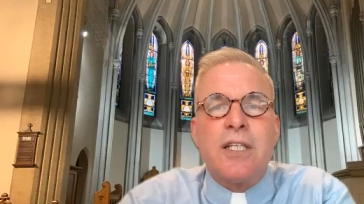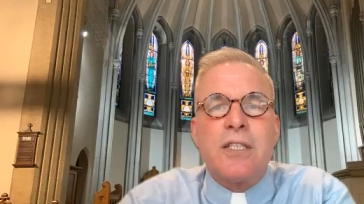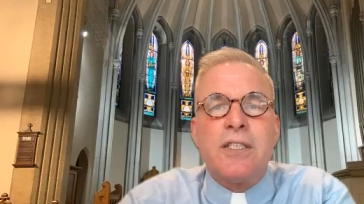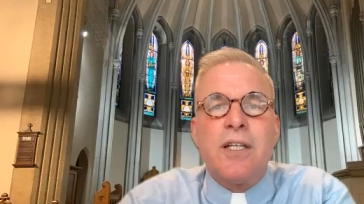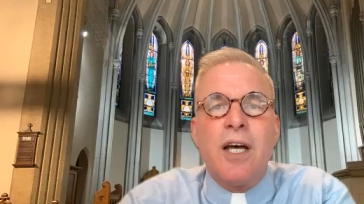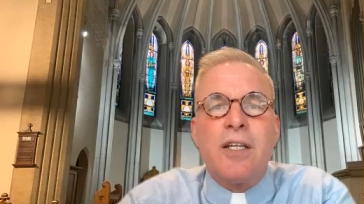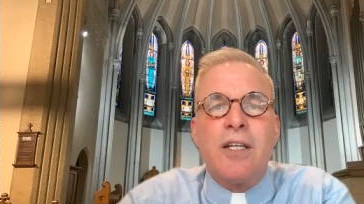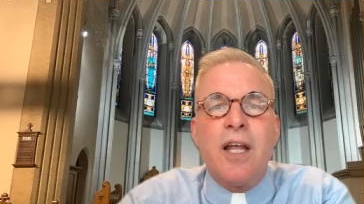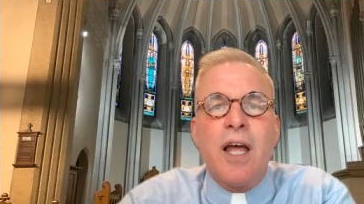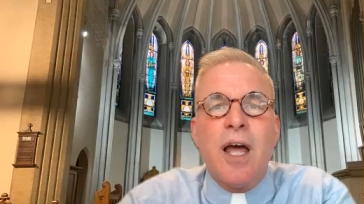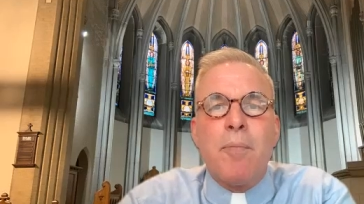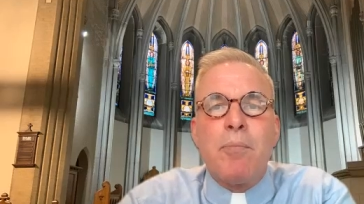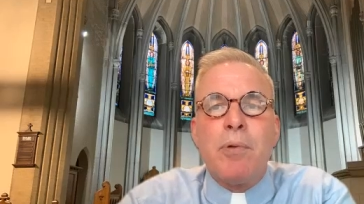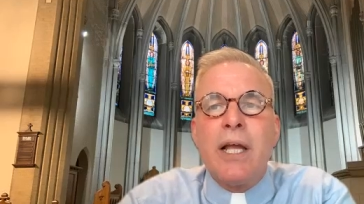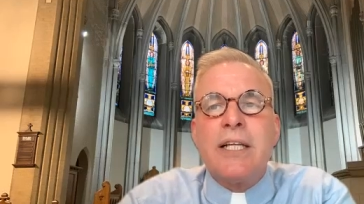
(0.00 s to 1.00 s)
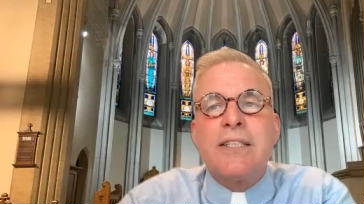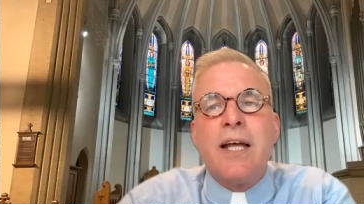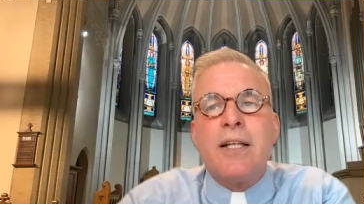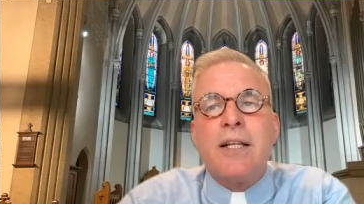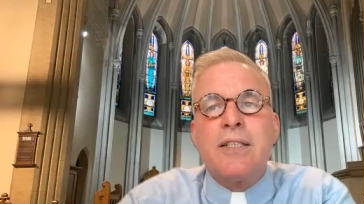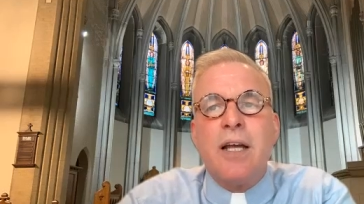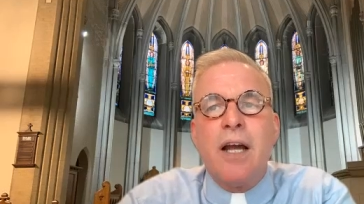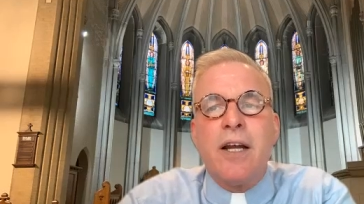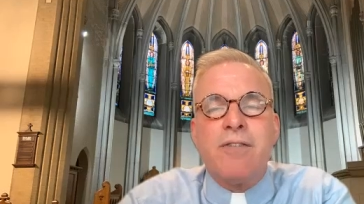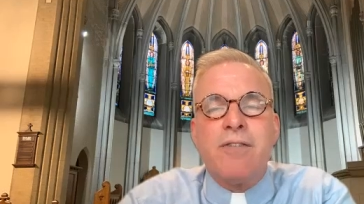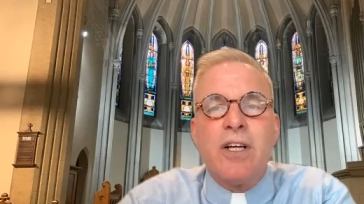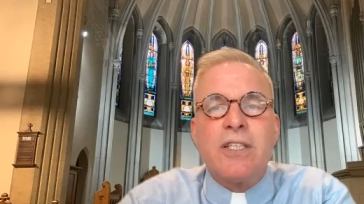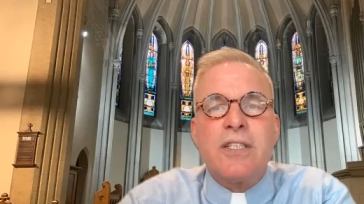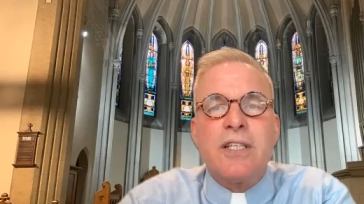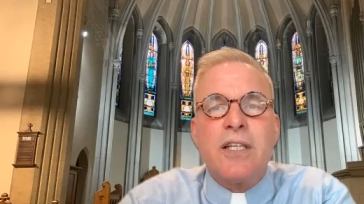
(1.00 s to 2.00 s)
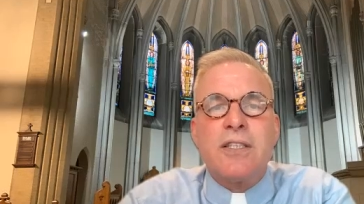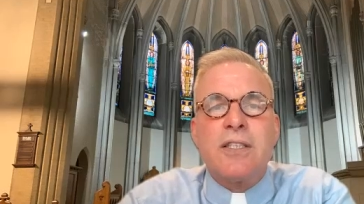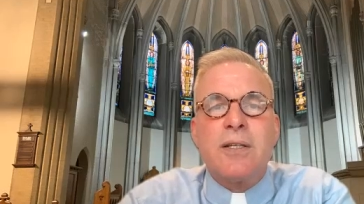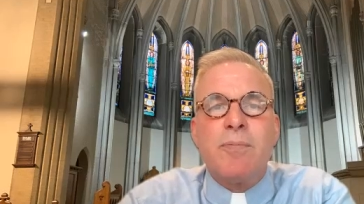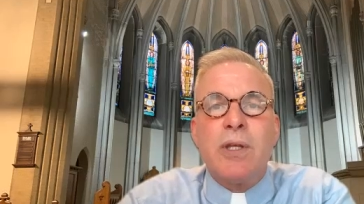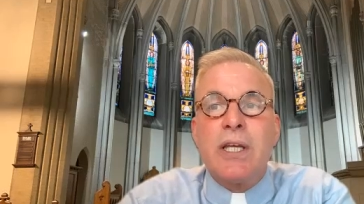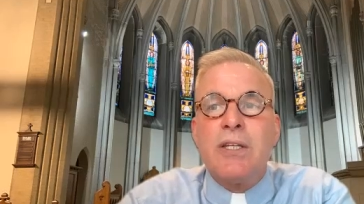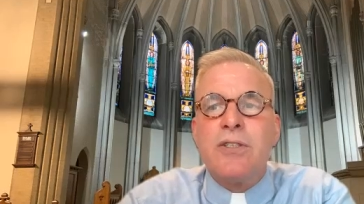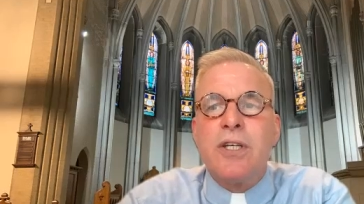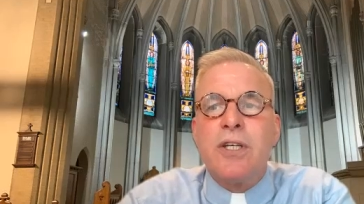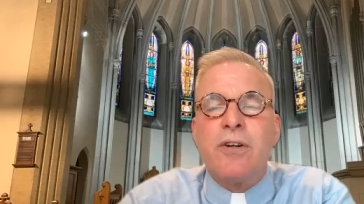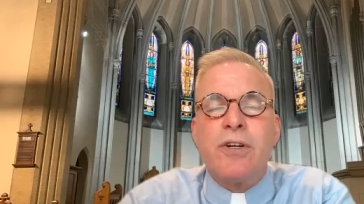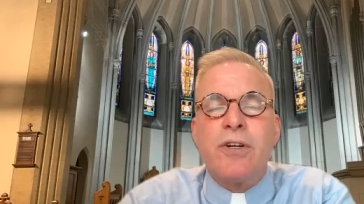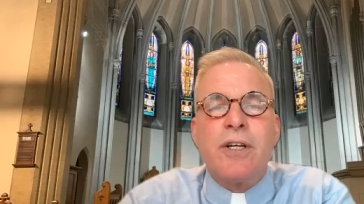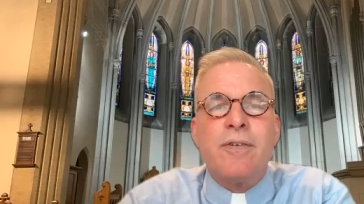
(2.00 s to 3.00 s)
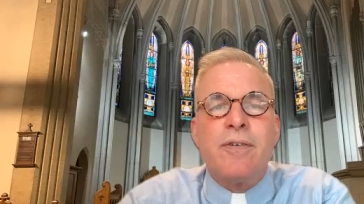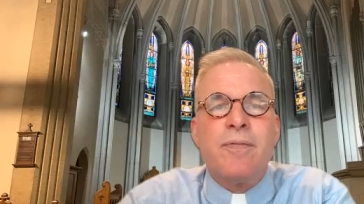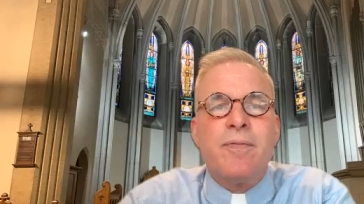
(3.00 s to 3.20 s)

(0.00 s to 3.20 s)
It's not a place outside of us. It's something interior.